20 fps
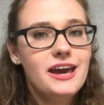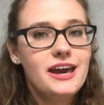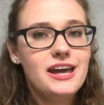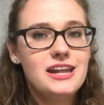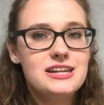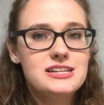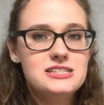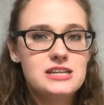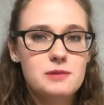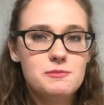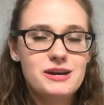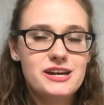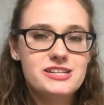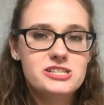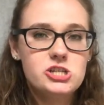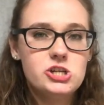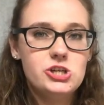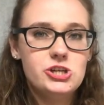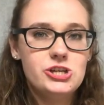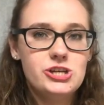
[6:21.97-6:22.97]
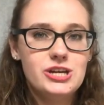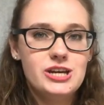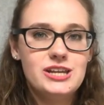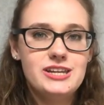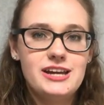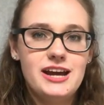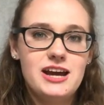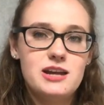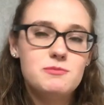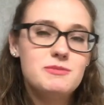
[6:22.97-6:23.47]
anytime I took
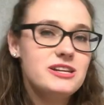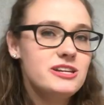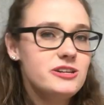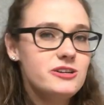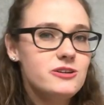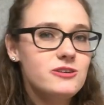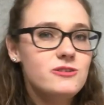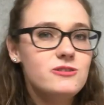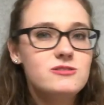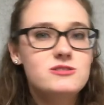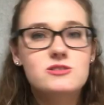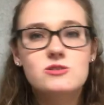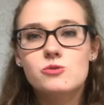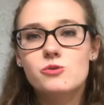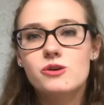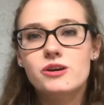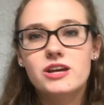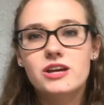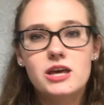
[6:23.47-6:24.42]
anatomy notes or